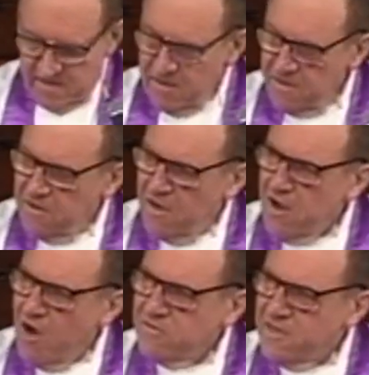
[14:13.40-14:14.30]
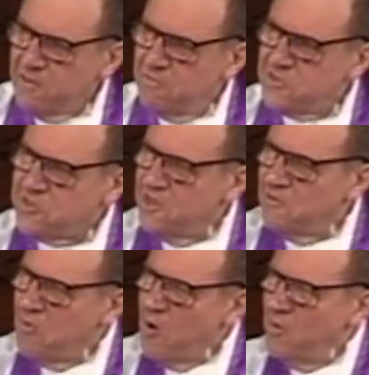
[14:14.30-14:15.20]
And not only was she a
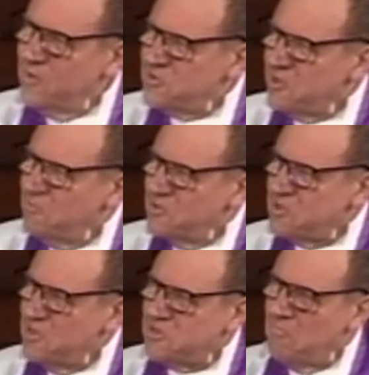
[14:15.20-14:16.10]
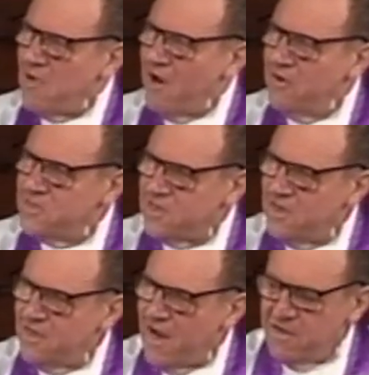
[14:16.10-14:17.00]
woman, she was a
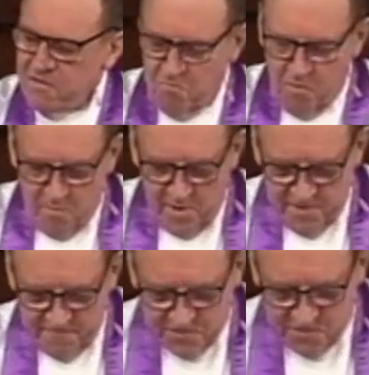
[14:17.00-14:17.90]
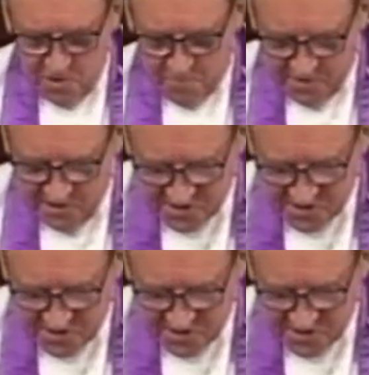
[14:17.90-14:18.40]
Samaritan and a woman of dubious